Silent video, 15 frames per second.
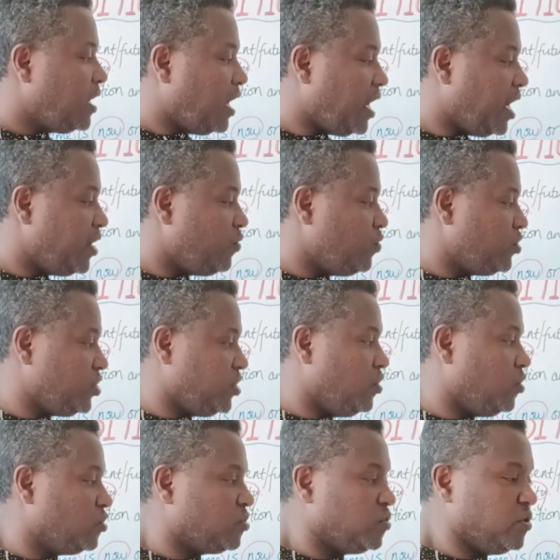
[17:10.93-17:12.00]
I would
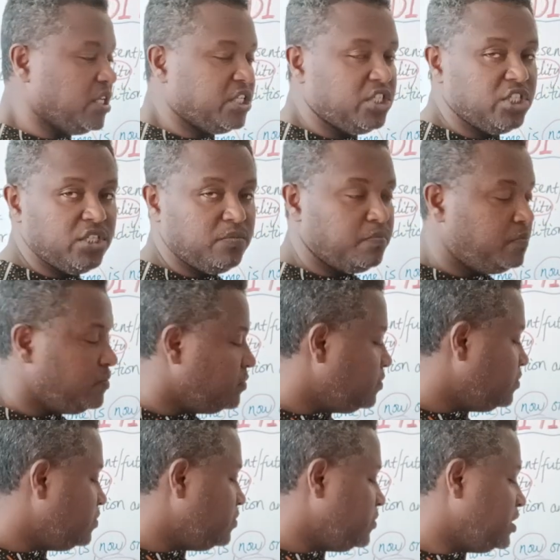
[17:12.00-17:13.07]
go to the gym
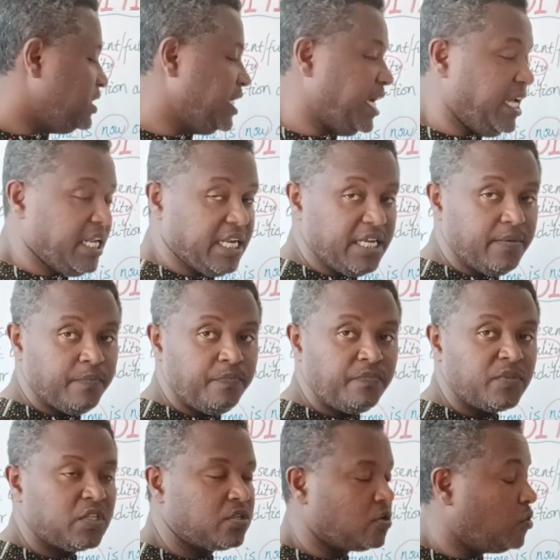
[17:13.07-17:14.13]
daily.
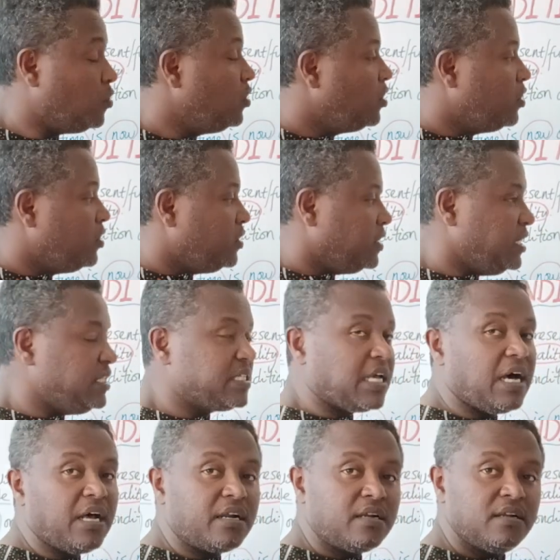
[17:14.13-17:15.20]
So these
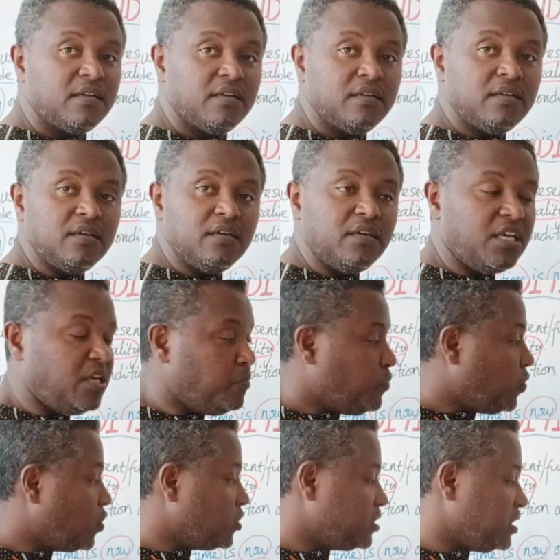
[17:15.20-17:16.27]
are
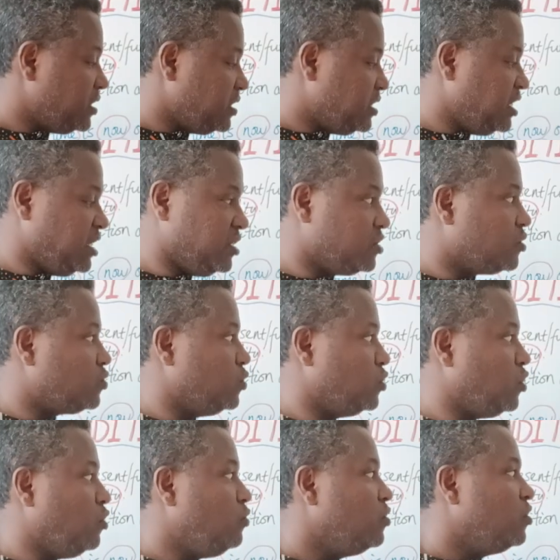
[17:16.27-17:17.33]
important things to
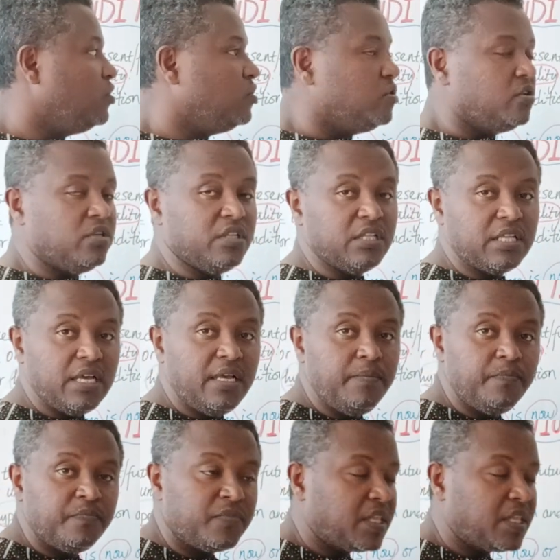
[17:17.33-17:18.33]
know in the